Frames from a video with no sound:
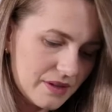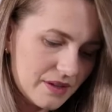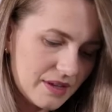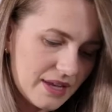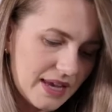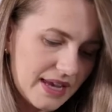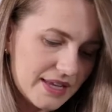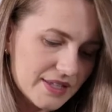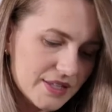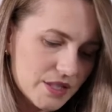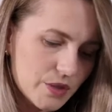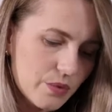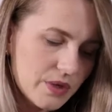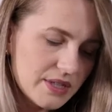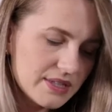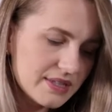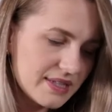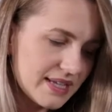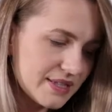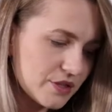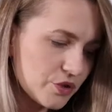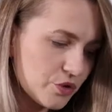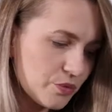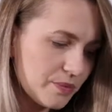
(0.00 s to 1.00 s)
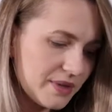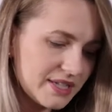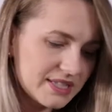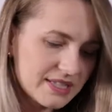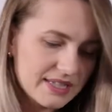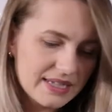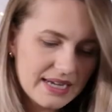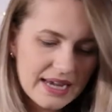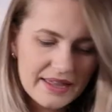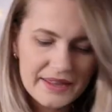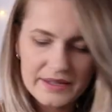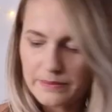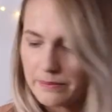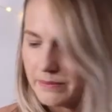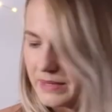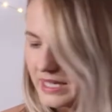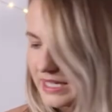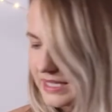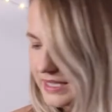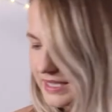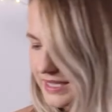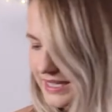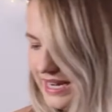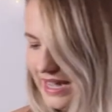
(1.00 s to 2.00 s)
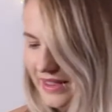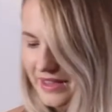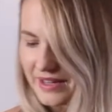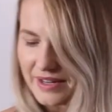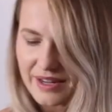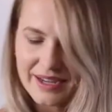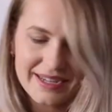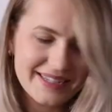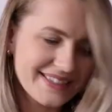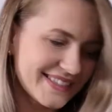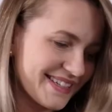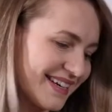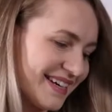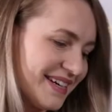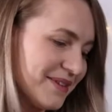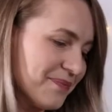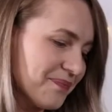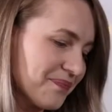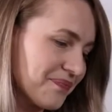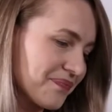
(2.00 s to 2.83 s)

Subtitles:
Okay, so once that's all mixed together nicely,